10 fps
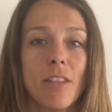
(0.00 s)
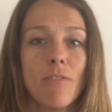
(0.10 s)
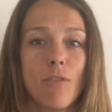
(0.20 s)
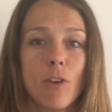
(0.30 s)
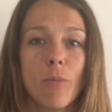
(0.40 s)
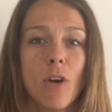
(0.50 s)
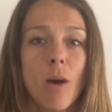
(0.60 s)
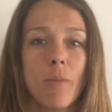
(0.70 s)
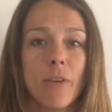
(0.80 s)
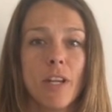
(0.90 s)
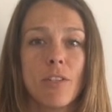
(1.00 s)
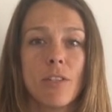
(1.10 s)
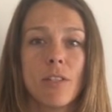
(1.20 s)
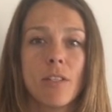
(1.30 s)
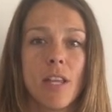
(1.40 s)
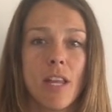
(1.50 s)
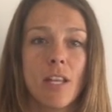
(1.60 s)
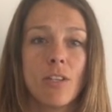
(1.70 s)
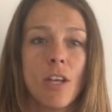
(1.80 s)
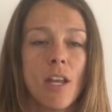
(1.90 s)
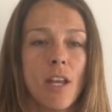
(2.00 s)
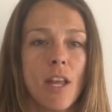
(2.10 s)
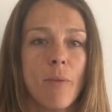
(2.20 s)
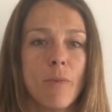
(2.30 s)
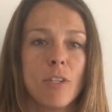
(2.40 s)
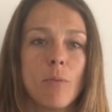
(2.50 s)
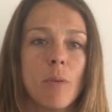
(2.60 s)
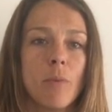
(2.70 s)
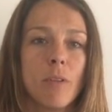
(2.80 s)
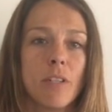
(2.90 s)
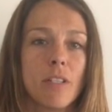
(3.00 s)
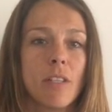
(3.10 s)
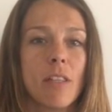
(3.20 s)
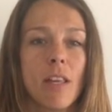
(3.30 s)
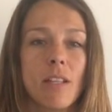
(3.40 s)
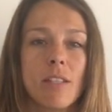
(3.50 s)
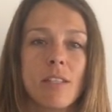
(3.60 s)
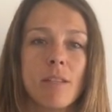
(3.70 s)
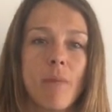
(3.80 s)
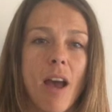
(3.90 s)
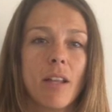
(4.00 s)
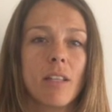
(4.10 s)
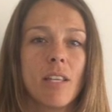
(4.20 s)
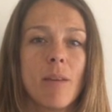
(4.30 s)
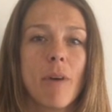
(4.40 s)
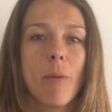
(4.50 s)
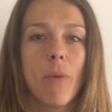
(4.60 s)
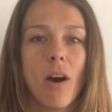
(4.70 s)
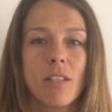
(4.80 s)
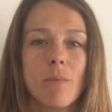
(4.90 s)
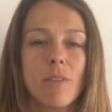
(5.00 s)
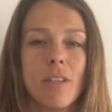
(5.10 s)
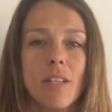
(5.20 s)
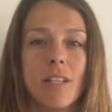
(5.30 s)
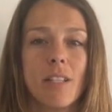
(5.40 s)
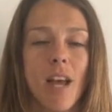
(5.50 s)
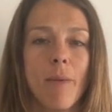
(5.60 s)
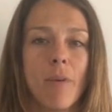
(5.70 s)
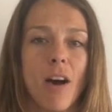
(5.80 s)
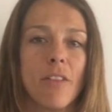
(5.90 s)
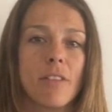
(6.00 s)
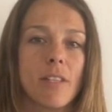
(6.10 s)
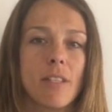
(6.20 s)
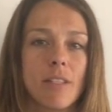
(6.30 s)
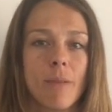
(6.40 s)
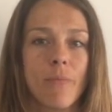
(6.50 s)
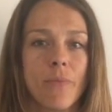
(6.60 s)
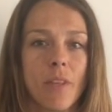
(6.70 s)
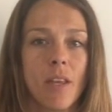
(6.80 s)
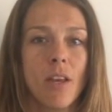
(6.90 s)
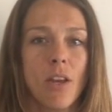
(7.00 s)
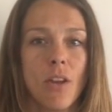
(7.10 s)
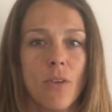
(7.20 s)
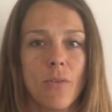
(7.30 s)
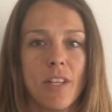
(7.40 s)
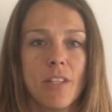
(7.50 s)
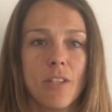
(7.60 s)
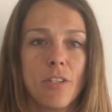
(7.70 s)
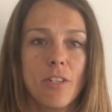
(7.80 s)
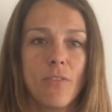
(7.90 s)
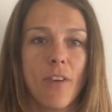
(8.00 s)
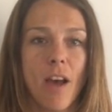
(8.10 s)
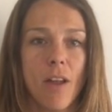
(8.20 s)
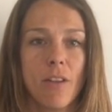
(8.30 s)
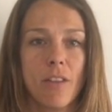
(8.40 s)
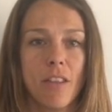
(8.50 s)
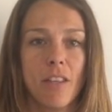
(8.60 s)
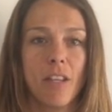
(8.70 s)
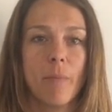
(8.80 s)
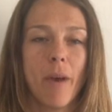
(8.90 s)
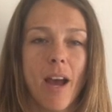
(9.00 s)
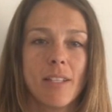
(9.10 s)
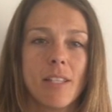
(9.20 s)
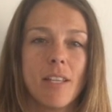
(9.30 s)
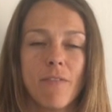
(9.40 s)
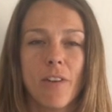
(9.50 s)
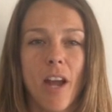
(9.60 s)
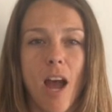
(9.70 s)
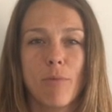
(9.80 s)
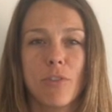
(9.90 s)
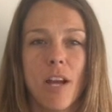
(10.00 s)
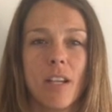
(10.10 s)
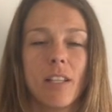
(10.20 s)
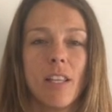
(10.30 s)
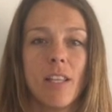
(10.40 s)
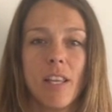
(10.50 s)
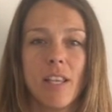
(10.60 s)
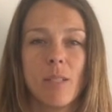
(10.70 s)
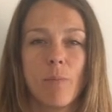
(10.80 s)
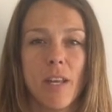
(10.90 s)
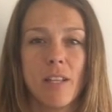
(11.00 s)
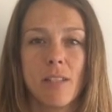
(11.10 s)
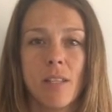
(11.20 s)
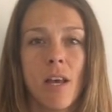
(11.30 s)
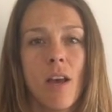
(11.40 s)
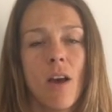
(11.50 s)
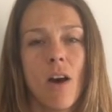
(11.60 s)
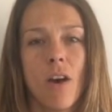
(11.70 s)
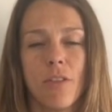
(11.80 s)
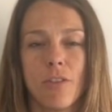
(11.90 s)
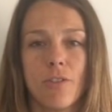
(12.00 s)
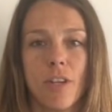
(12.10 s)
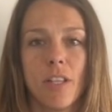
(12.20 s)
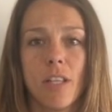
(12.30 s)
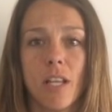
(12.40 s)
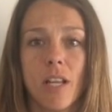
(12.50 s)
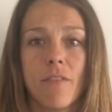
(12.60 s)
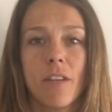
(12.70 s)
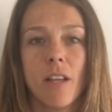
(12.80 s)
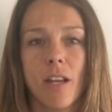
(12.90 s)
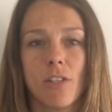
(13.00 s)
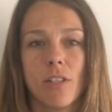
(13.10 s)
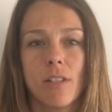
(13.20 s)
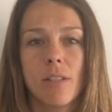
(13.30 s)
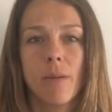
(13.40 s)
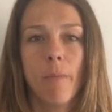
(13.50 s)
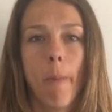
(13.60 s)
the formal operations stage, in which people learn to think systematically about possibilities and hypotheses. Researchers found that the capacity for abstract thinking is based on the strengthening of connections.